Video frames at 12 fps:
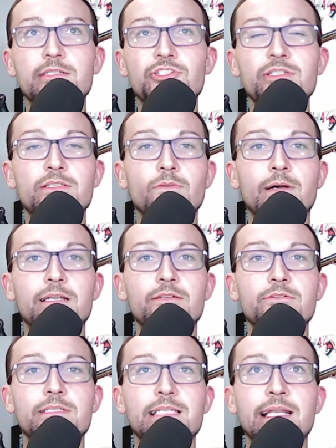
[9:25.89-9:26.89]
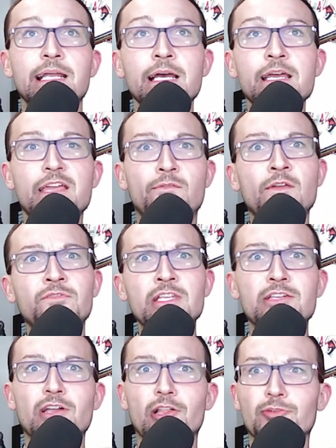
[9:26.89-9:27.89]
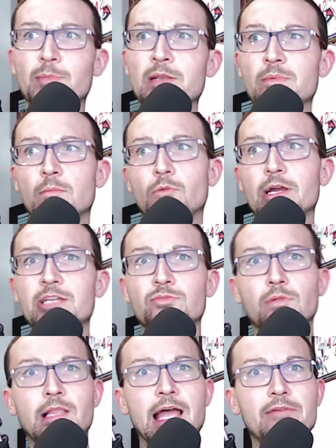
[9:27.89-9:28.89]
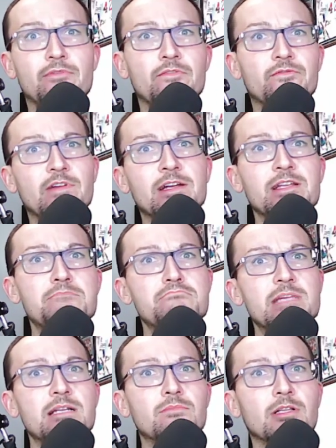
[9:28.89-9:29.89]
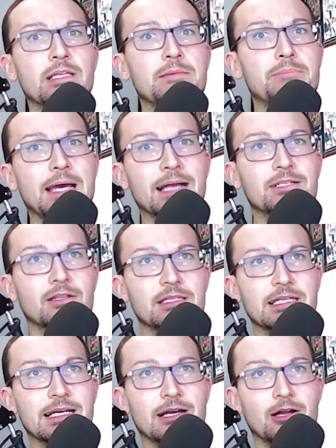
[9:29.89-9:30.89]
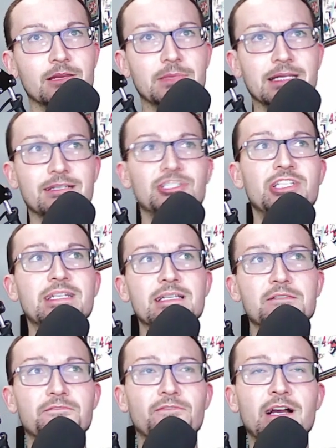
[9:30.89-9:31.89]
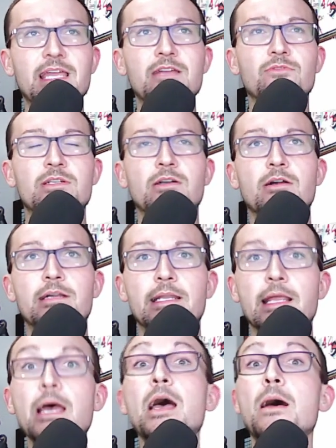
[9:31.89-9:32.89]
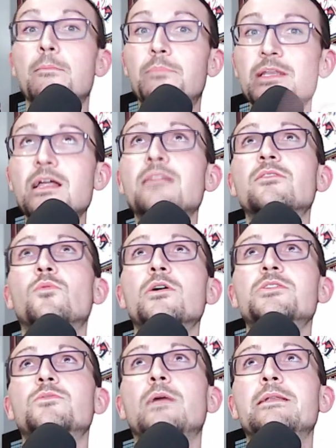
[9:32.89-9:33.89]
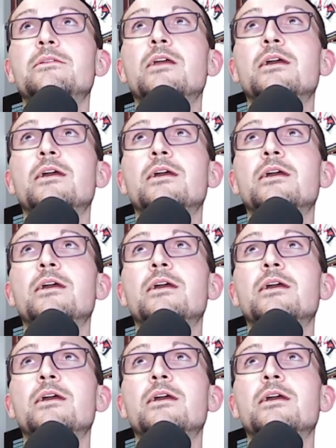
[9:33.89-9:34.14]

And she's the one who said a $15 minimum wage will have very minimal impact on the economy. She is fucking retarded. But not the worst one.